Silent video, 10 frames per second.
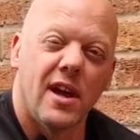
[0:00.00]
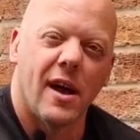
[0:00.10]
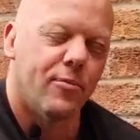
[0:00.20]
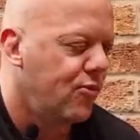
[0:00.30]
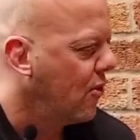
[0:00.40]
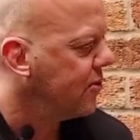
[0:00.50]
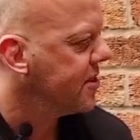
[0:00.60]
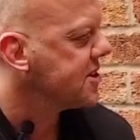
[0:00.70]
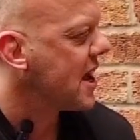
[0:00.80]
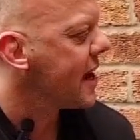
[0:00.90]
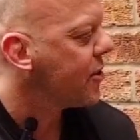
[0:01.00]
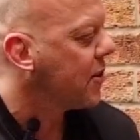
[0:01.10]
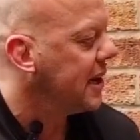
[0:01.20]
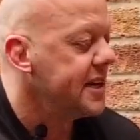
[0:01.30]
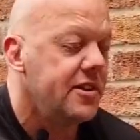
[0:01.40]
and run this
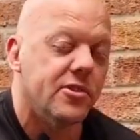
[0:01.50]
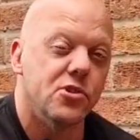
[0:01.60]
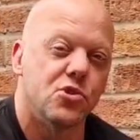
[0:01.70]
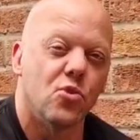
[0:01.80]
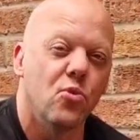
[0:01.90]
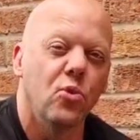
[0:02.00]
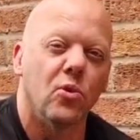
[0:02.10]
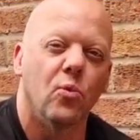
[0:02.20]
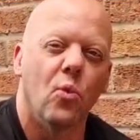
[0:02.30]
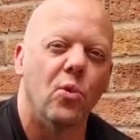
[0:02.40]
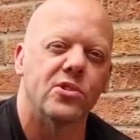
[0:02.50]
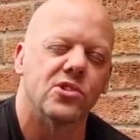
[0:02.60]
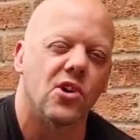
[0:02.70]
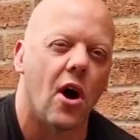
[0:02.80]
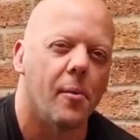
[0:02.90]
Aqualin dual water
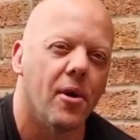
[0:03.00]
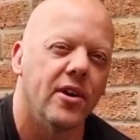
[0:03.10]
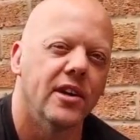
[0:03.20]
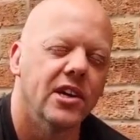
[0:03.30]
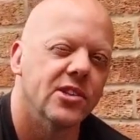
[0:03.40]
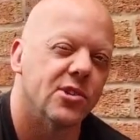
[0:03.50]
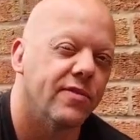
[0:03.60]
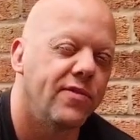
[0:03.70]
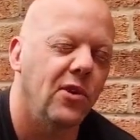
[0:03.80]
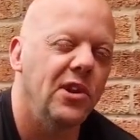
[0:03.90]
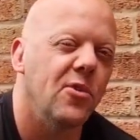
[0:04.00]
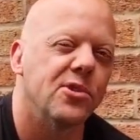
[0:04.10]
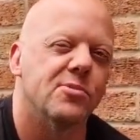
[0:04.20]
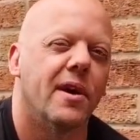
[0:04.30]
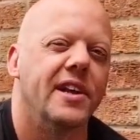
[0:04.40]
timer to fully
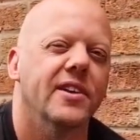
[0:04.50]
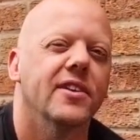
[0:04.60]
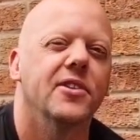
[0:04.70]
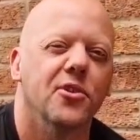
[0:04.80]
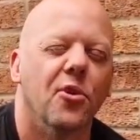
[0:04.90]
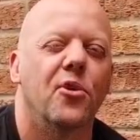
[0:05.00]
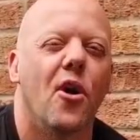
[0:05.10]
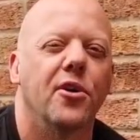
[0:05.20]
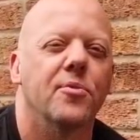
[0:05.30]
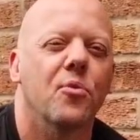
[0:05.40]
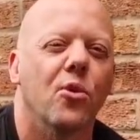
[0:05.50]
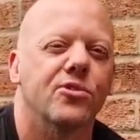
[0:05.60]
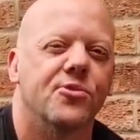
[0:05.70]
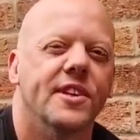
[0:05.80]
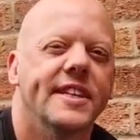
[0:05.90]
automate your garden
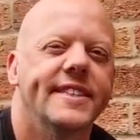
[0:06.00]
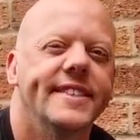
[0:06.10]
watering.